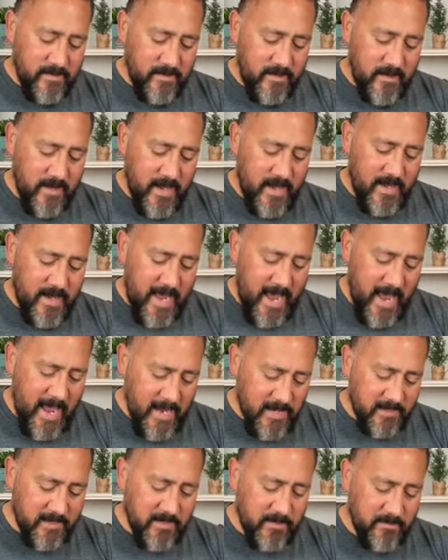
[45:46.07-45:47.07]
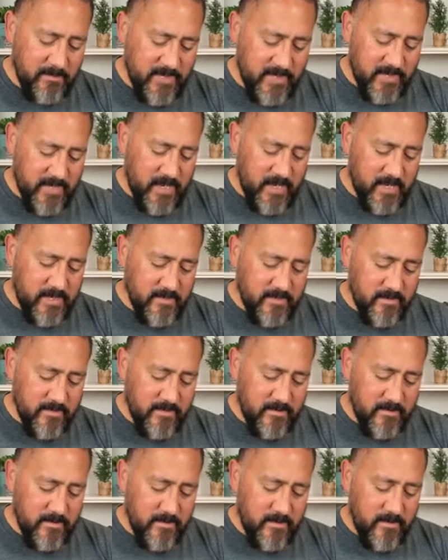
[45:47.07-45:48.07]
and handsome son
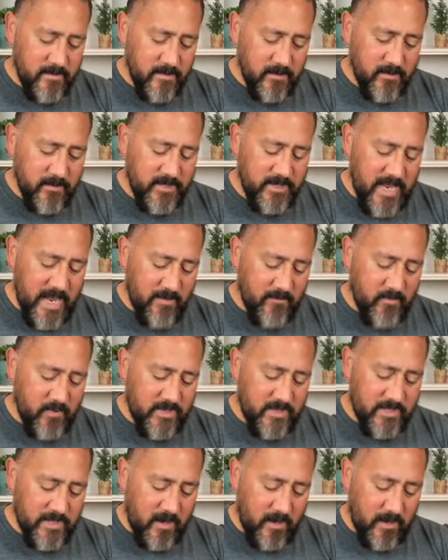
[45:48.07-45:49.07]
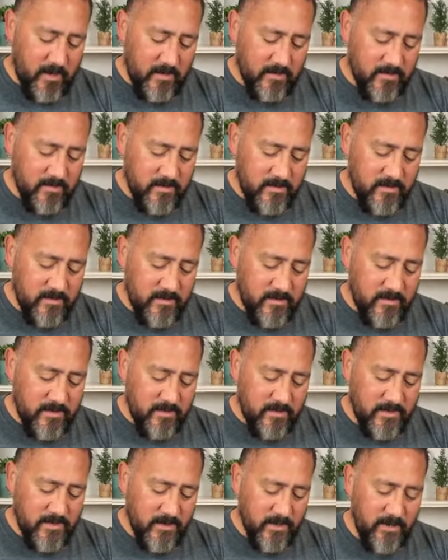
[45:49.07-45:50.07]
whose name was Saul.
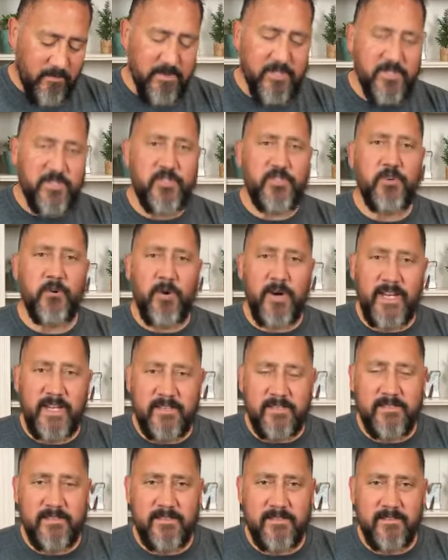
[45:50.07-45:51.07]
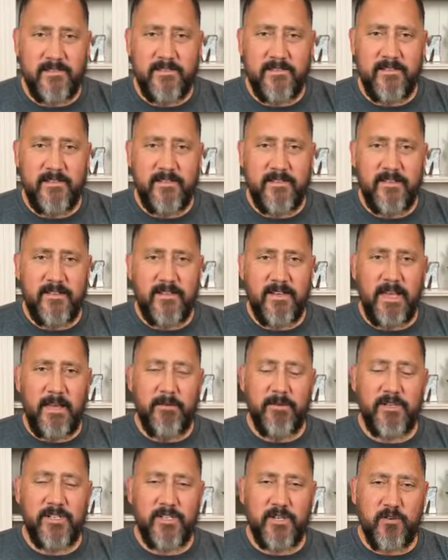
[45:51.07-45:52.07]
So he was choice, he
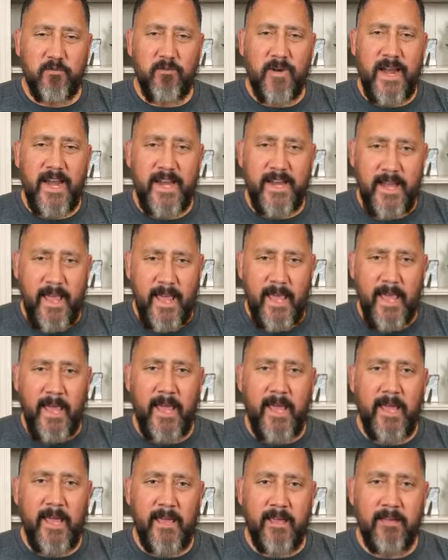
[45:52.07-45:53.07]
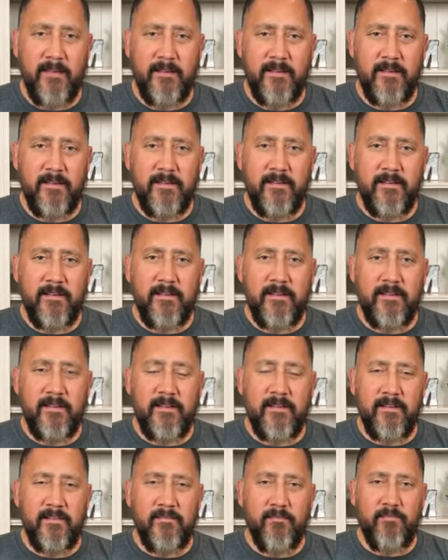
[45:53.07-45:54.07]
was grade A
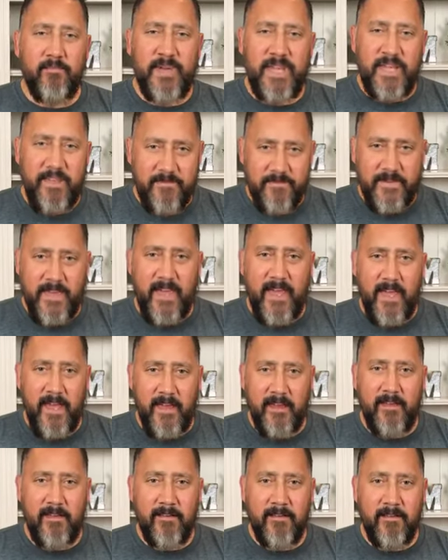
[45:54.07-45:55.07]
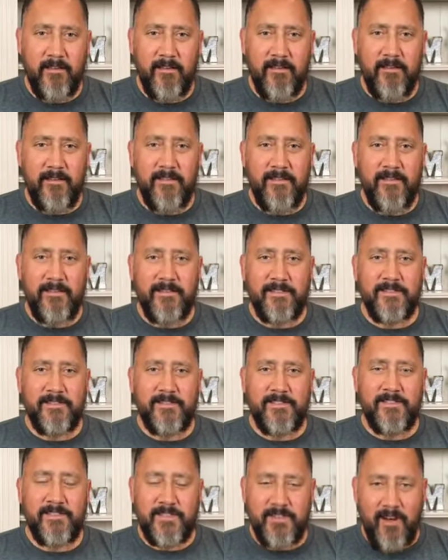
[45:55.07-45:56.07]
beefcake,
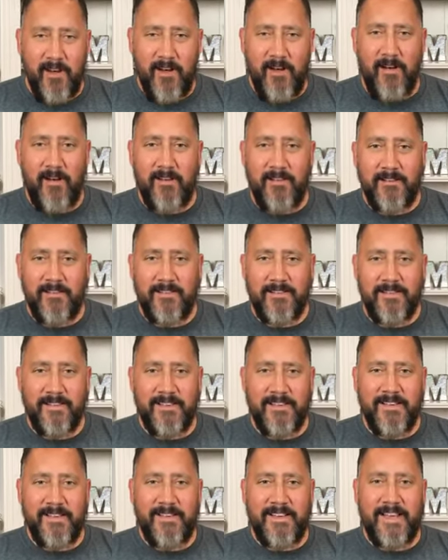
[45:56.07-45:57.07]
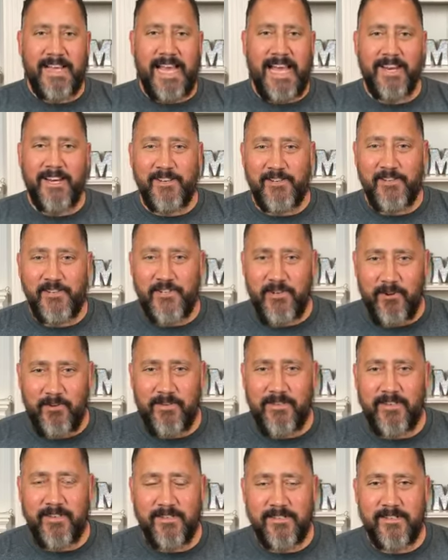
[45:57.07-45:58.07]
Saul, head and
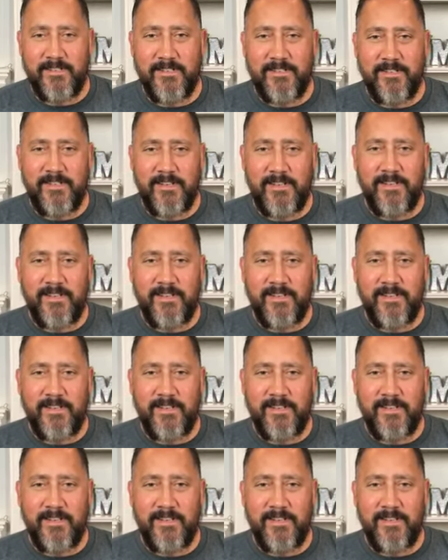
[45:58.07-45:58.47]
shoulders